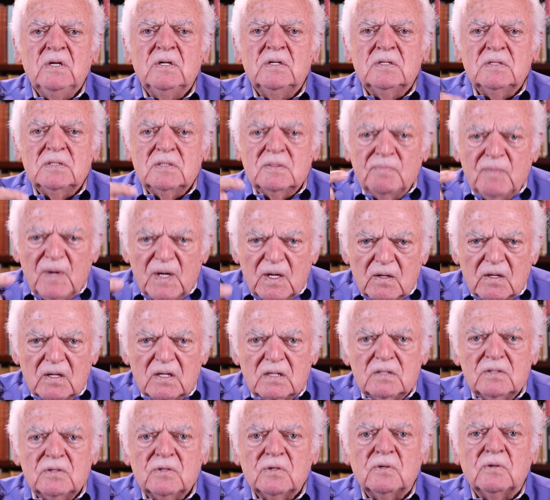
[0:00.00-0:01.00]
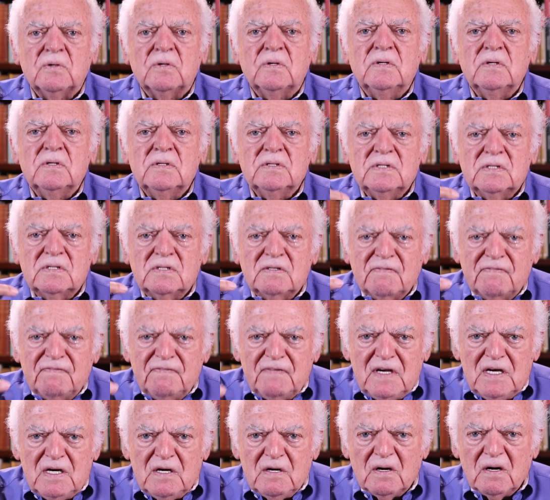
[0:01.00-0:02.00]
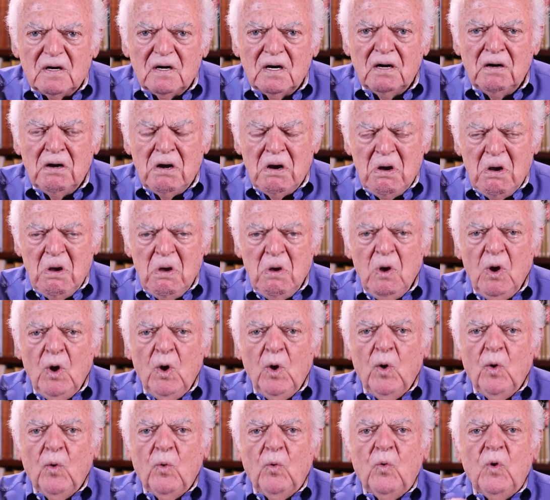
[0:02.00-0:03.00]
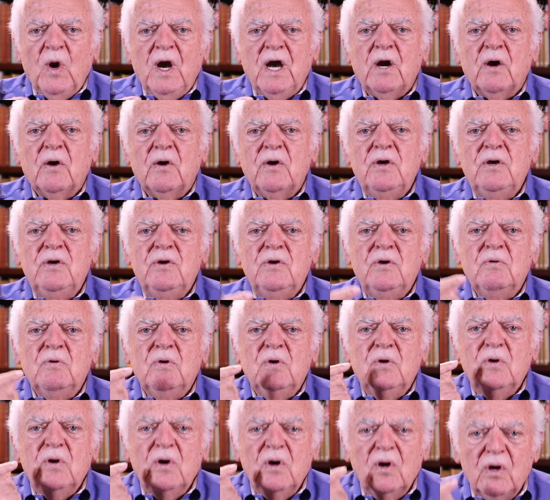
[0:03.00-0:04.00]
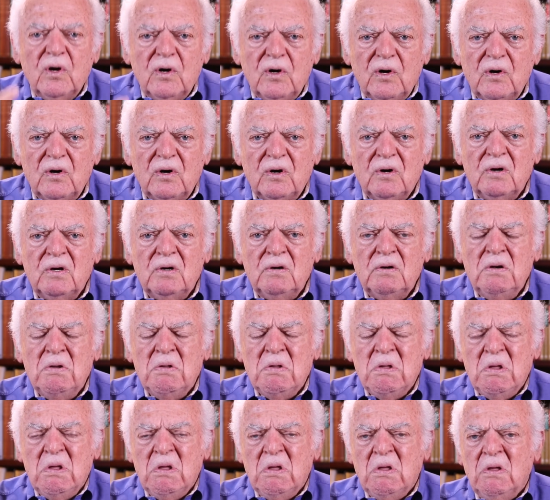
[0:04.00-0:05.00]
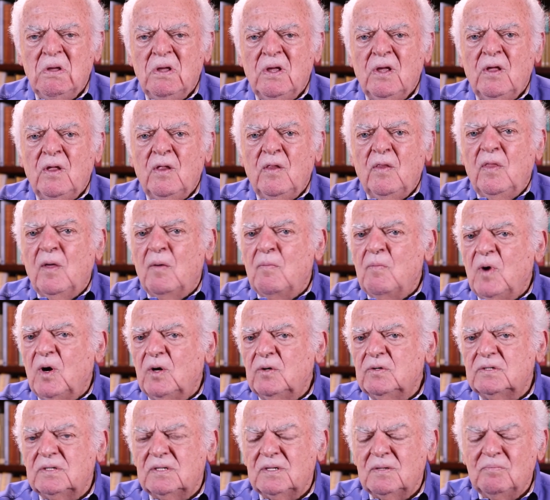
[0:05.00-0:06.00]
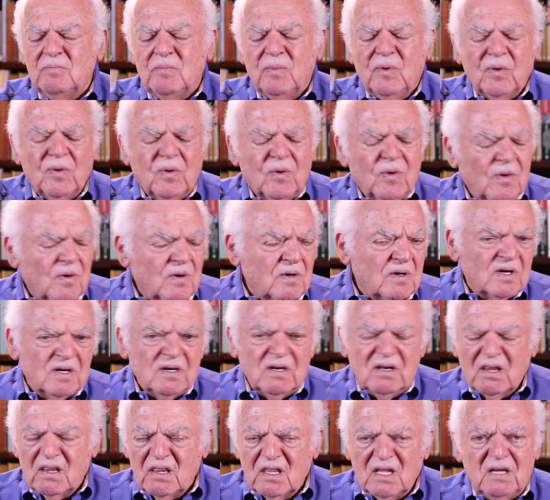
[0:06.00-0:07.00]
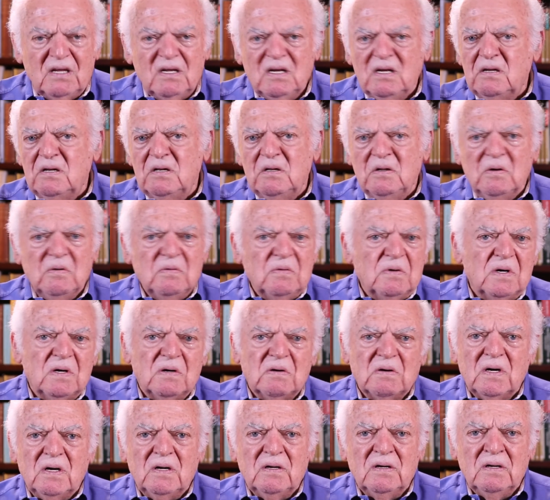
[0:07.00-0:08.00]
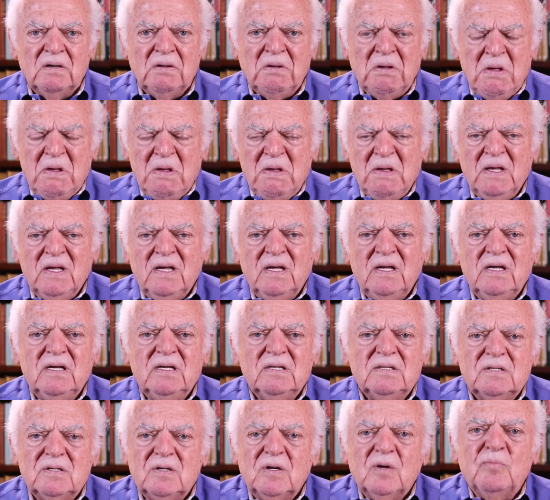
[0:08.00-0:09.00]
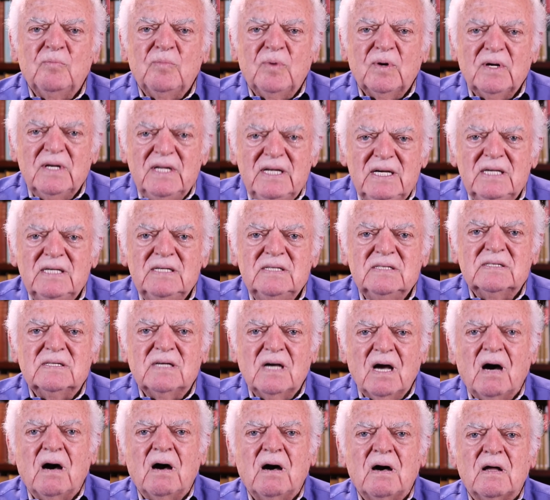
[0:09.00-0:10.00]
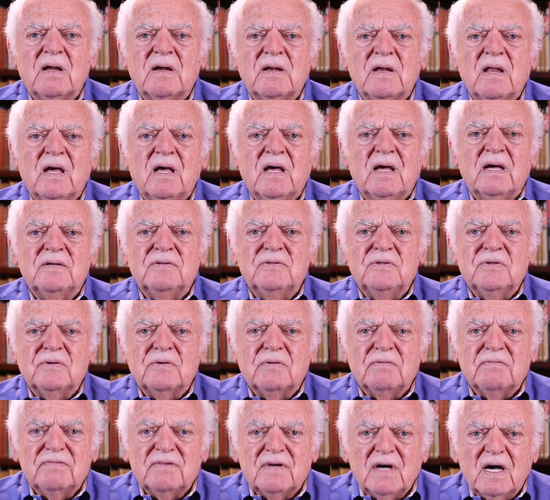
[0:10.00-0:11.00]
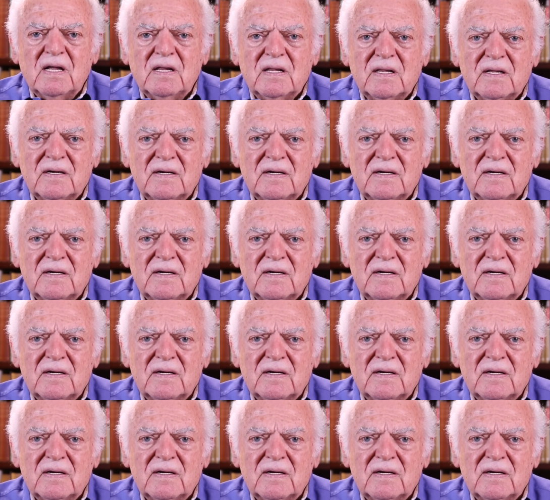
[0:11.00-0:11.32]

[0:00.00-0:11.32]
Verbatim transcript: spiritual sphere, where you learn the most important thing in the world is to please God as your Father.